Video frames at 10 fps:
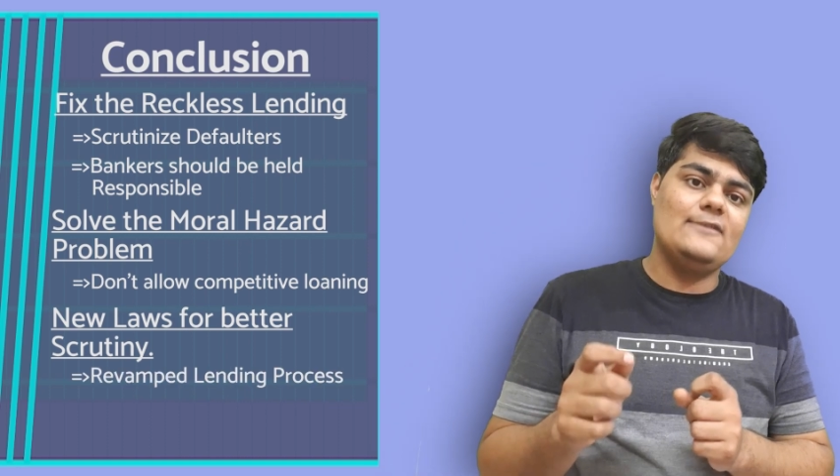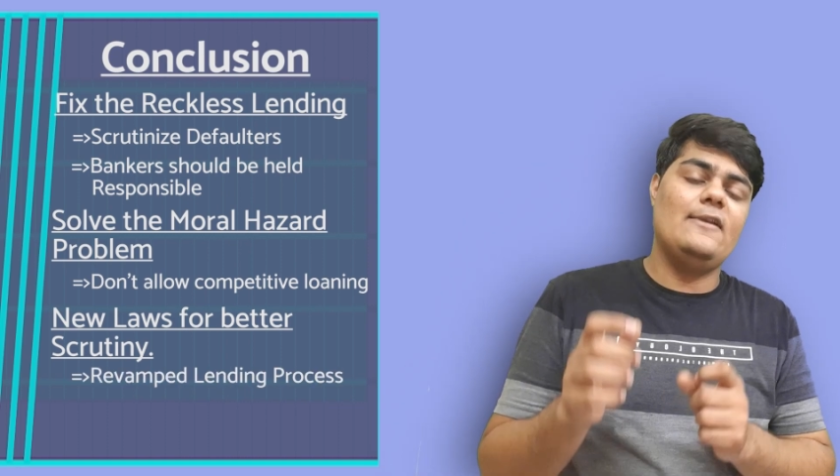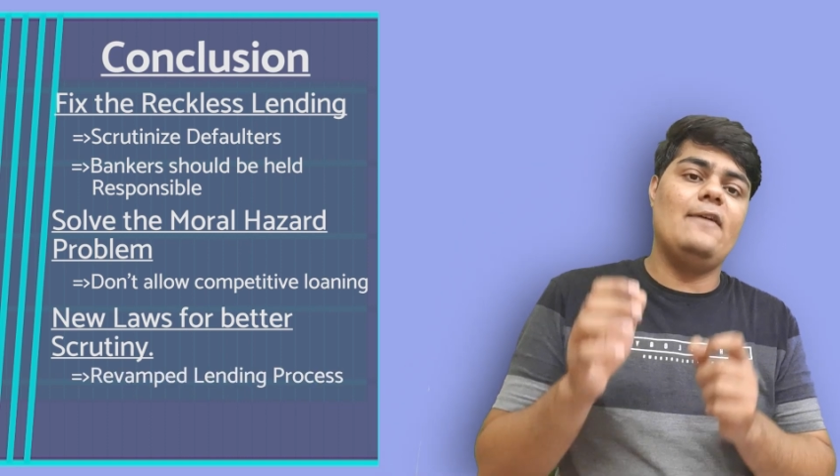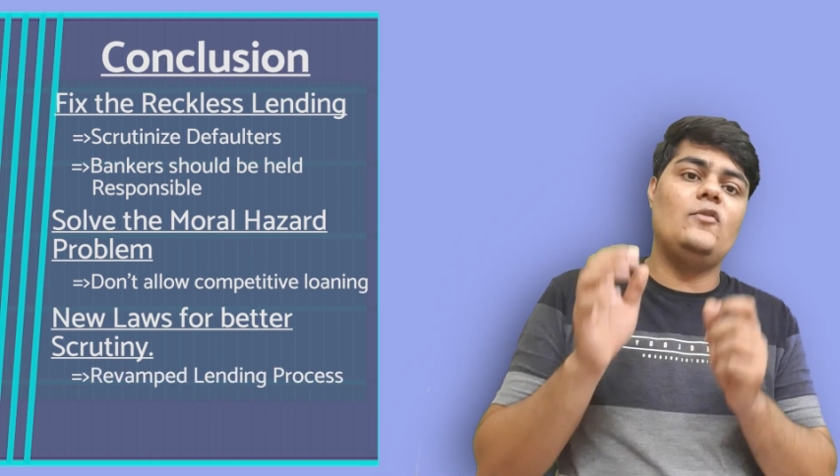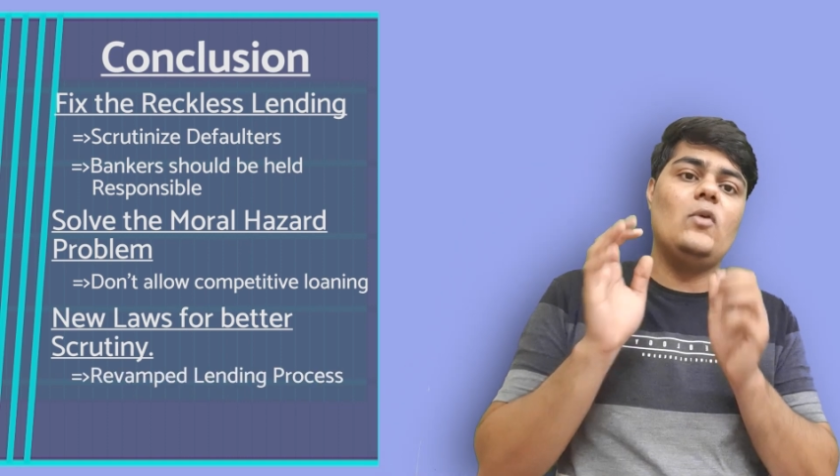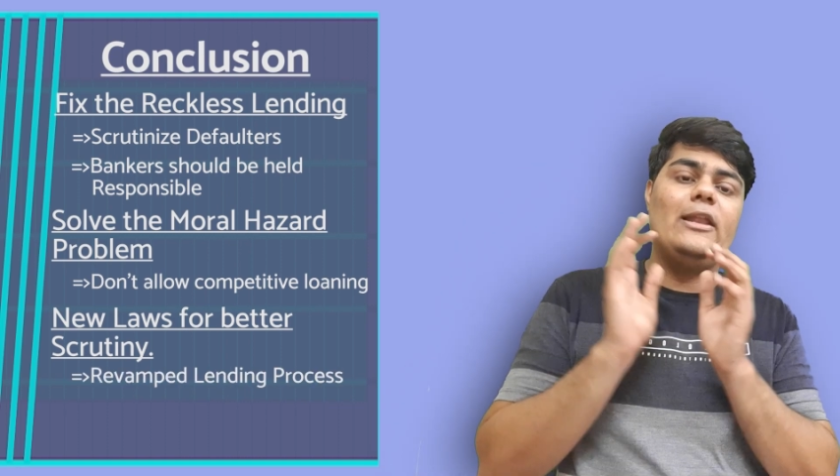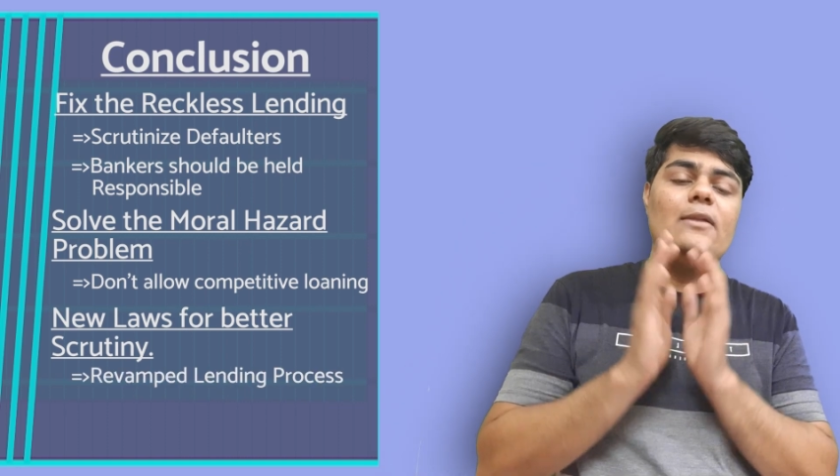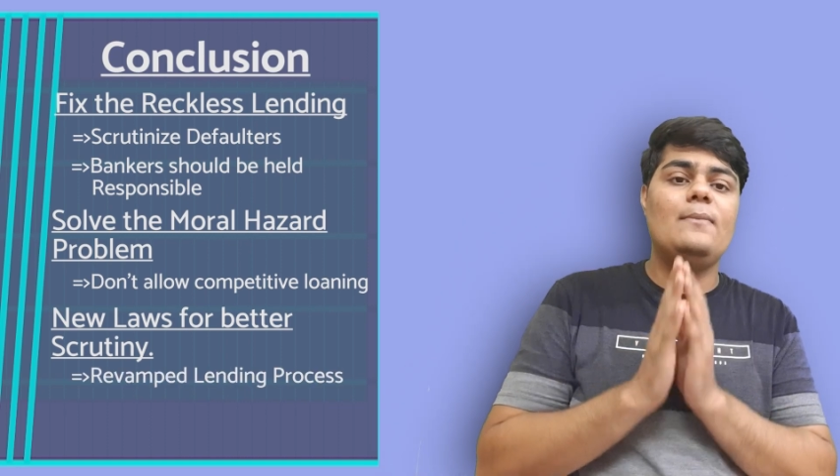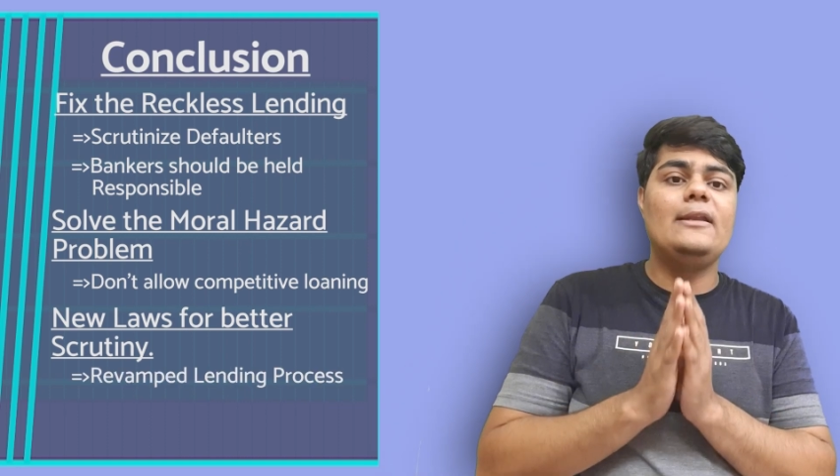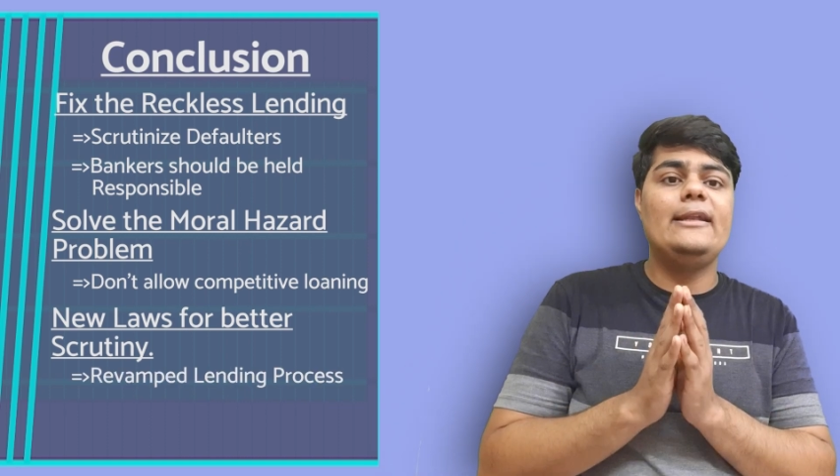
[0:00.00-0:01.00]
we have to
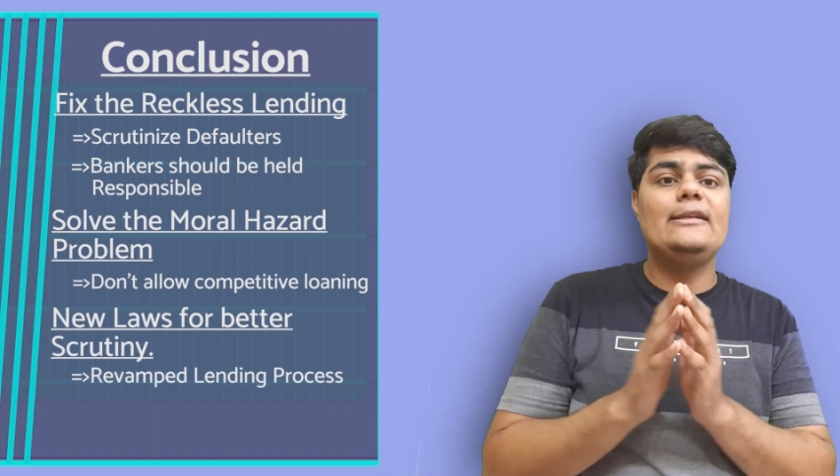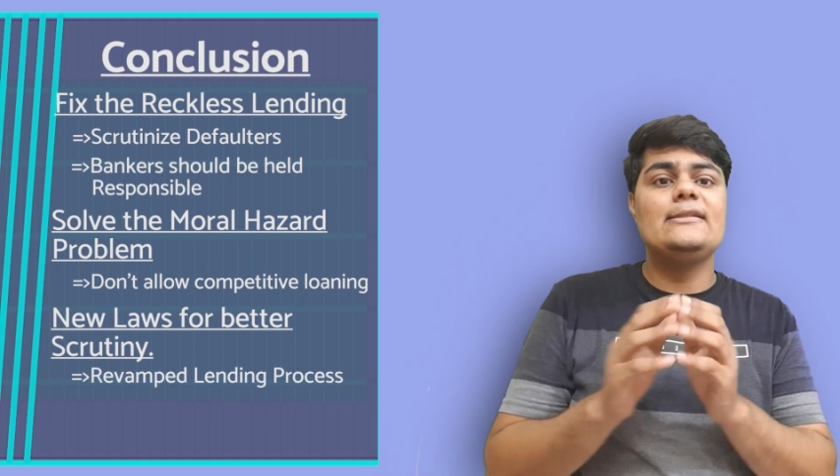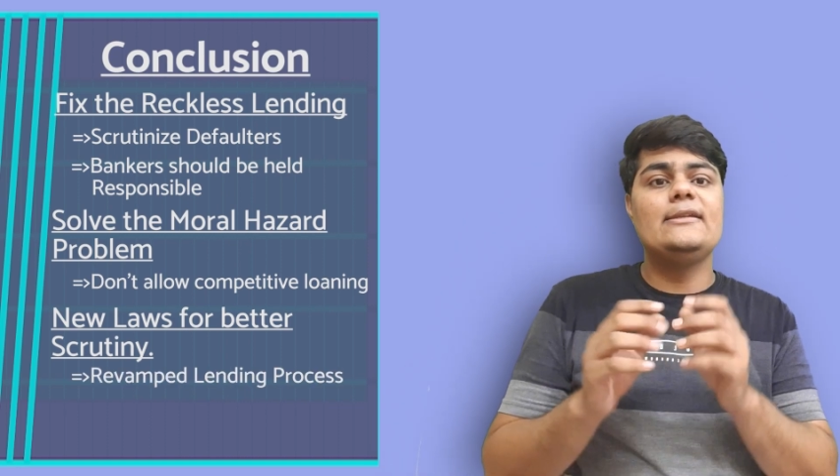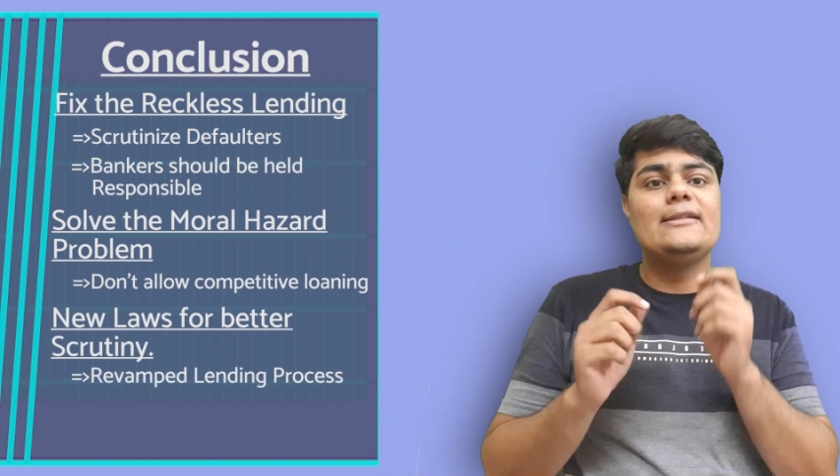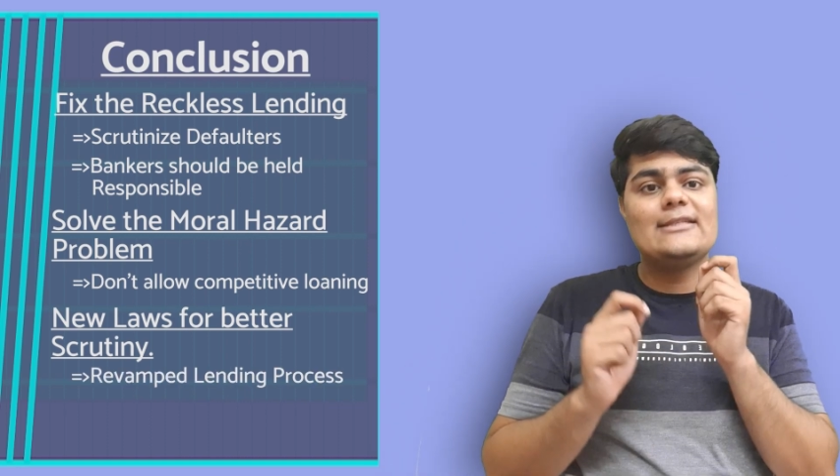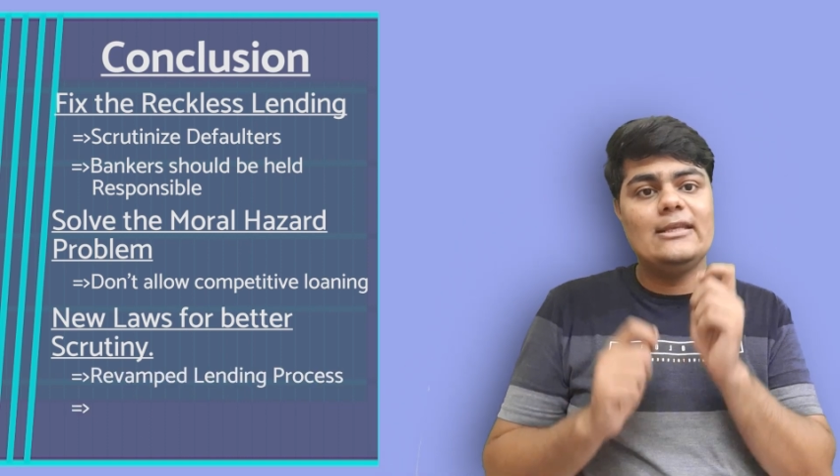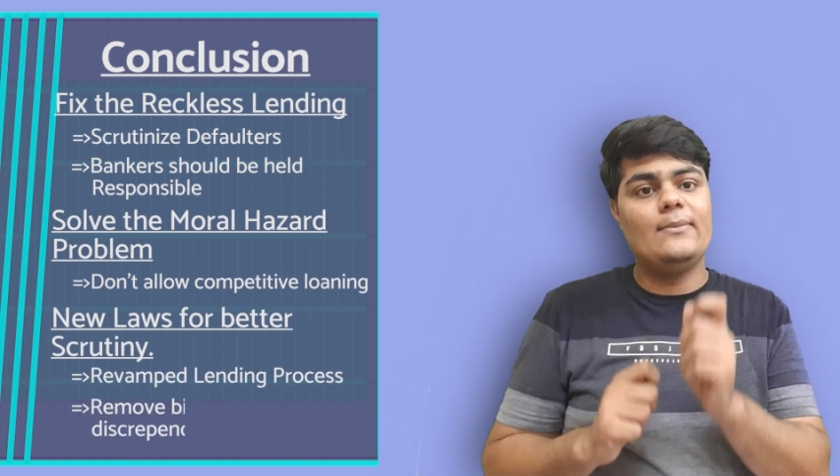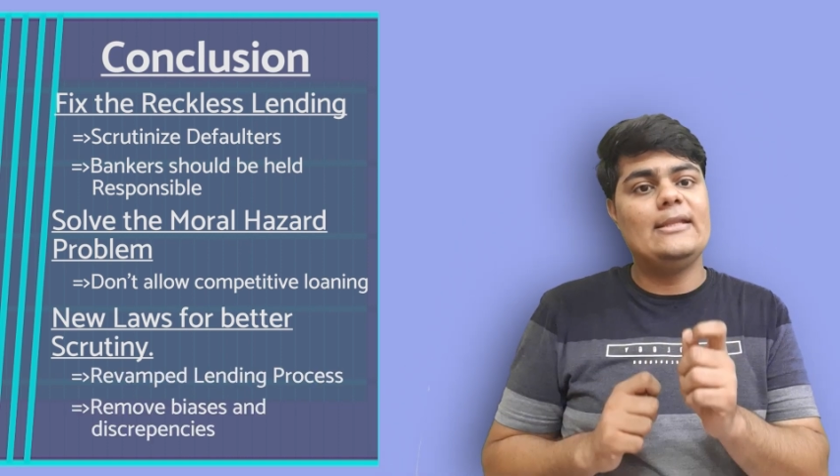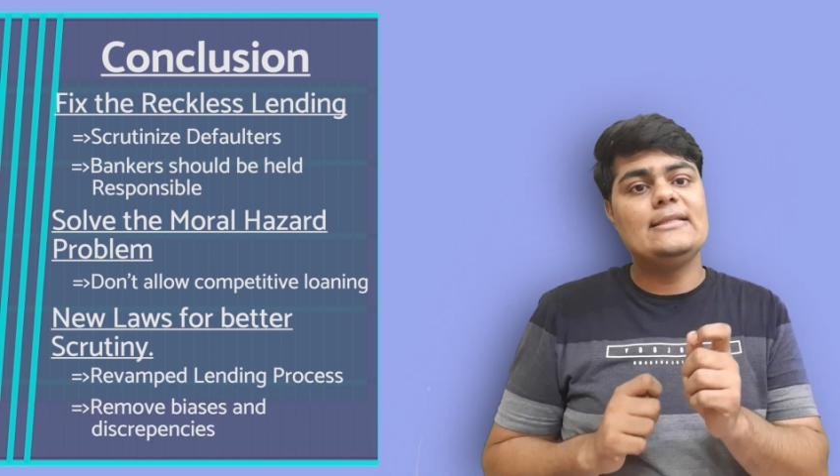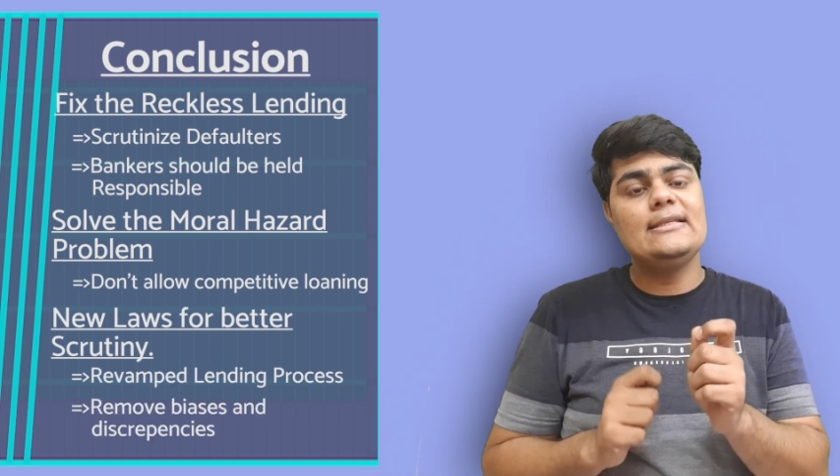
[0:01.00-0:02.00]
eliminate the
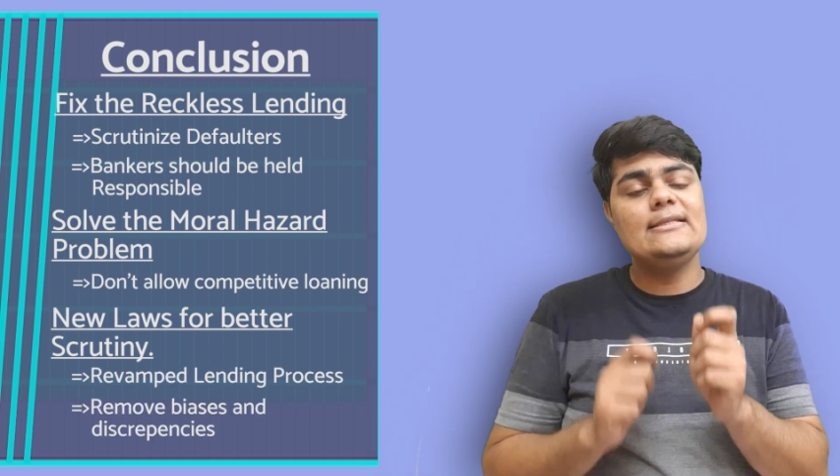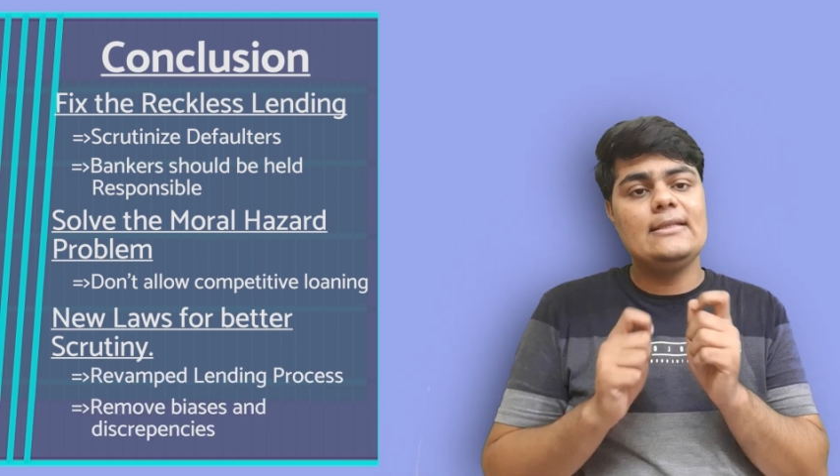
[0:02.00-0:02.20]
discrepancies